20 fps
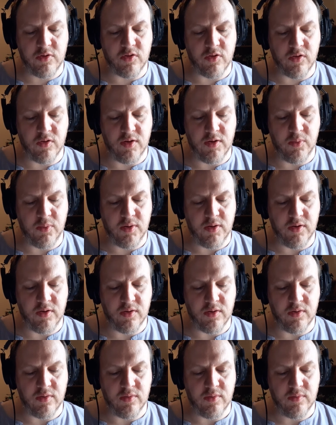early
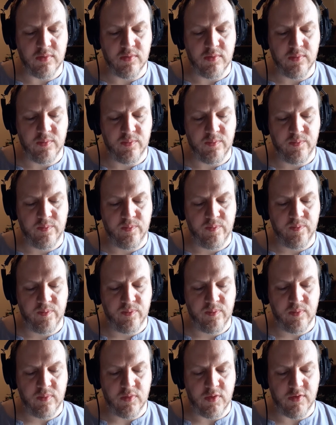winter.
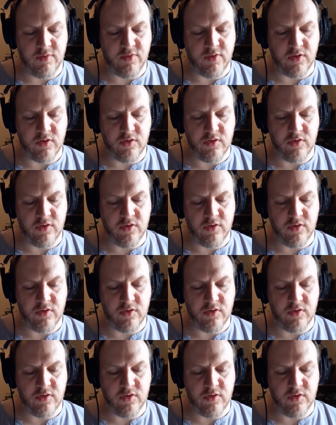The first